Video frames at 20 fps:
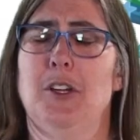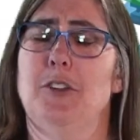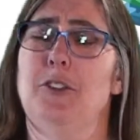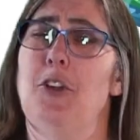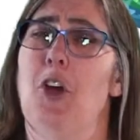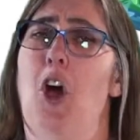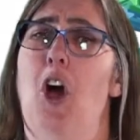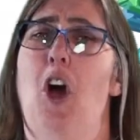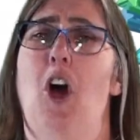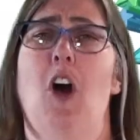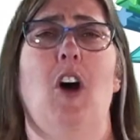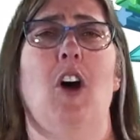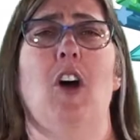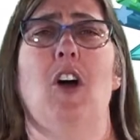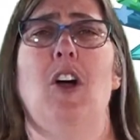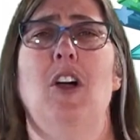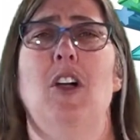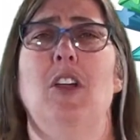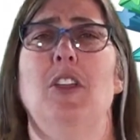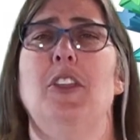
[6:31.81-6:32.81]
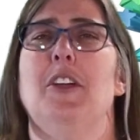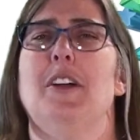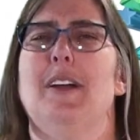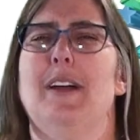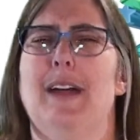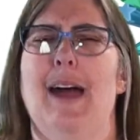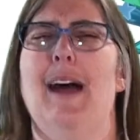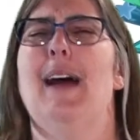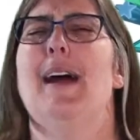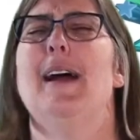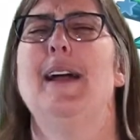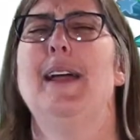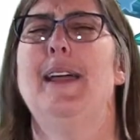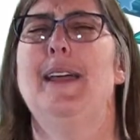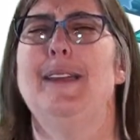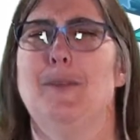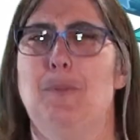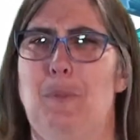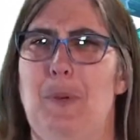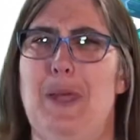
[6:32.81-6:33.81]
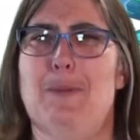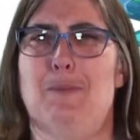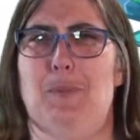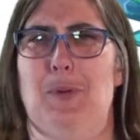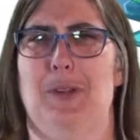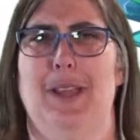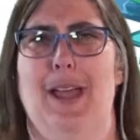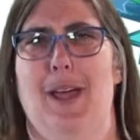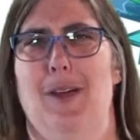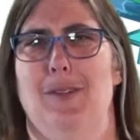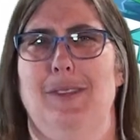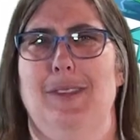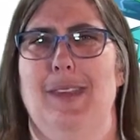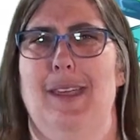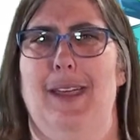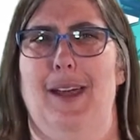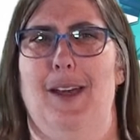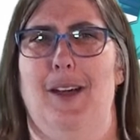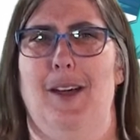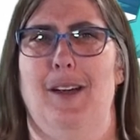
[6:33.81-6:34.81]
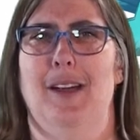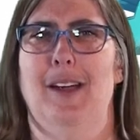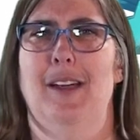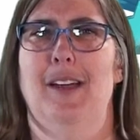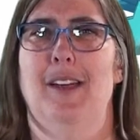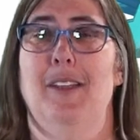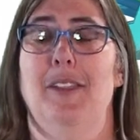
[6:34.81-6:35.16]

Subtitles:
to all the kind people out there